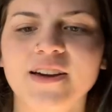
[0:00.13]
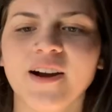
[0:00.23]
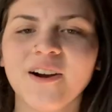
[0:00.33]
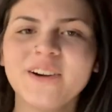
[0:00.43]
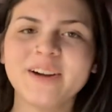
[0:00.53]

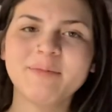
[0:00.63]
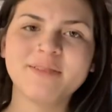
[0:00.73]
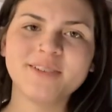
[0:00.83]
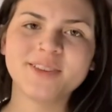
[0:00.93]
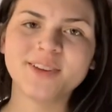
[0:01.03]
All right, my
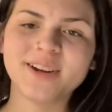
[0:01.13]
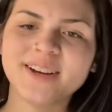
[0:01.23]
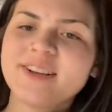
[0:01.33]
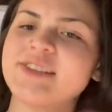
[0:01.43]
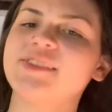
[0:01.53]
fifth
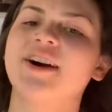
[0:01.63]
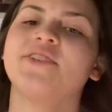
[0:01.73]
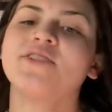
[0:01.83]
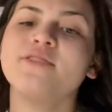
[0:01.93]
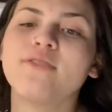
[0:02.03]
graders, I
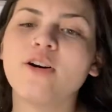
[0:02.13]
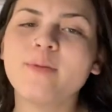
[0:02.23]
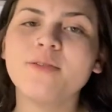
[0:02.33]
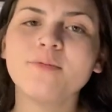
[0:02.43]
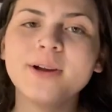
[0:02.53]
know you've all
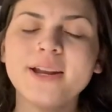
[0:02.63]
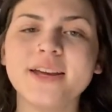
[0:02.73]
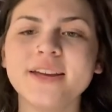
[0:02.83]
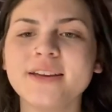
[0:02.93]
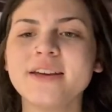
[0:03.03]
been
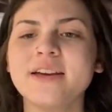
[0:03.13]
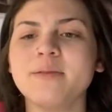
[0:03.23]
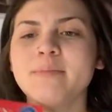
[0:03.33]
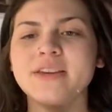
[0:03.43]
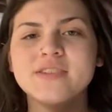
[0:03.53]
reading
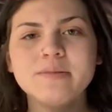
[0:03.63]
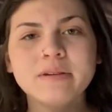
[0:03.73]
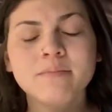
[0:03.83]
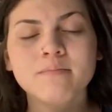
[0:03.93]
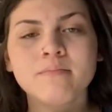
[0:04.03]
Macy
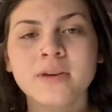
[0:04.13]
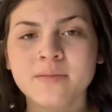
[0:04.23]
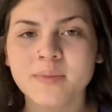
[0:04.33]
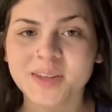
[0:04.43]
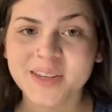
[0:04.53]

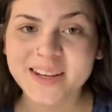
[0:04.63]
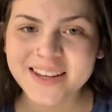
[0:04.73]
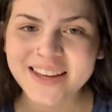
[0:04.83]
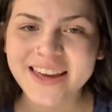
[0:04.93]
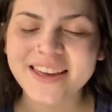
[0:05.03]
McMillan
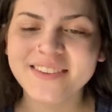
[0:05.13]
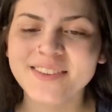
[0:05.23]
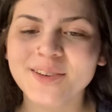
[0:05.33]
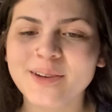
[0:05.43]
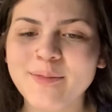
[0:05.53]
and
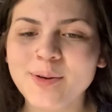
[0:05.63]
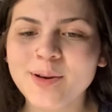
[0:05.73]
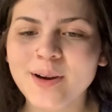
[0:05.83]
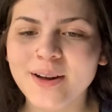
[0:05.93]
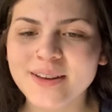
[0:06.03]
the Rainbow
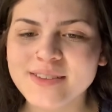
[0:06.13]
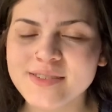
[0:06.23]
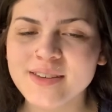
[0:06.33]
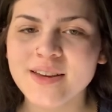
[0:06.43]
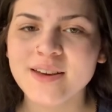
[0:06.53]

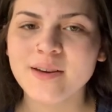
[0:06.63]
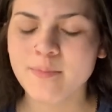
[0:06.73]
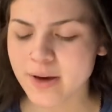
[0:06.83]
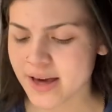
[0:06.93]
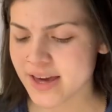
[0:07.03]
Goddess
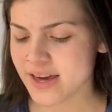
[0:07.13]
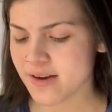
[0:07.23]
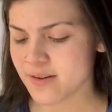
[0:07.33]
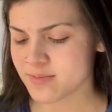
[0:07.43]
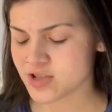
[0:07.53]
by
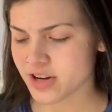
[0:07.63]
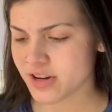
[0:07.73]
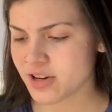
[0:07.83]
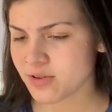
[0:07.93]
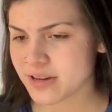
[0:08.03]
Sherry
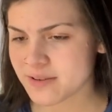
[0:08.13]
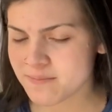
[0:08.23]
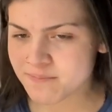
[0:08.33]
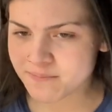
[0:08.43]
Green.